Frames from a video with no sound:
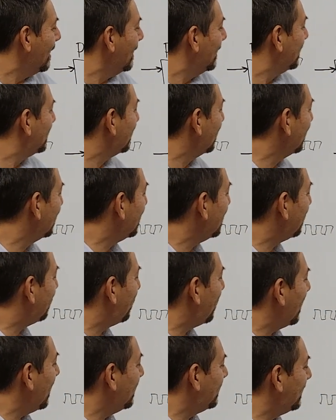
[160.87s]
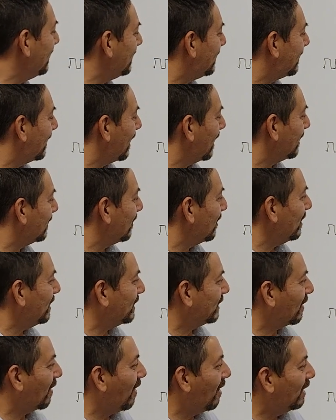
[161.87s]
So this phase detector
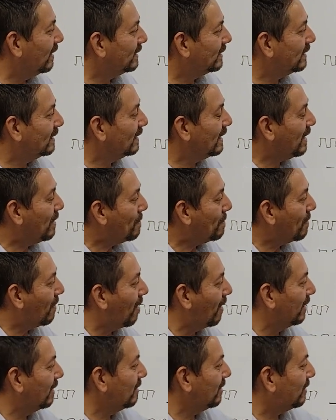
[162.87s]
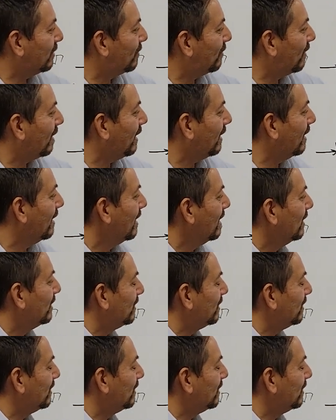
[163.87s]
is constantly monitoring,